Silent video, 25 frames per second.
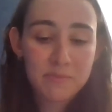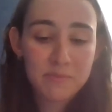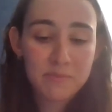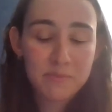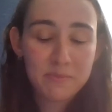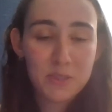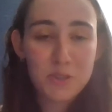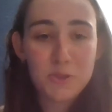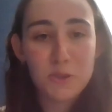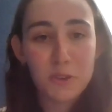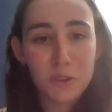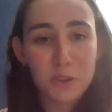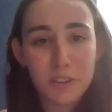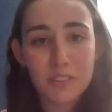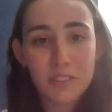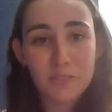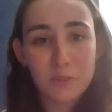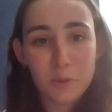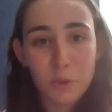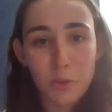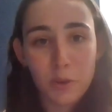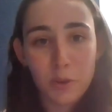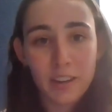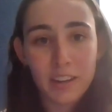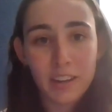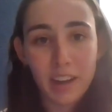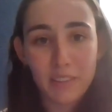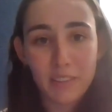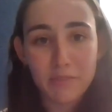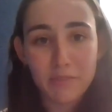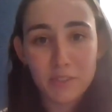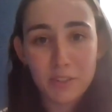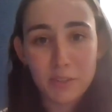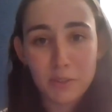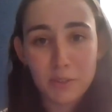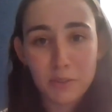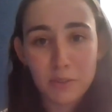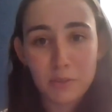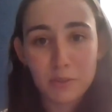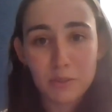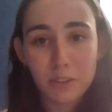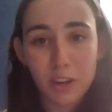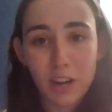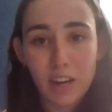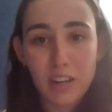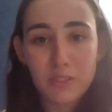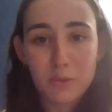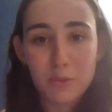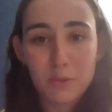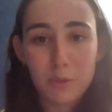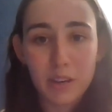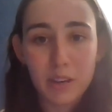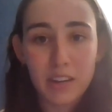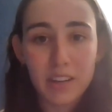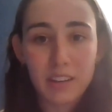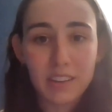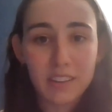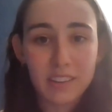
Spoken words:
you should enjoy it after you graduate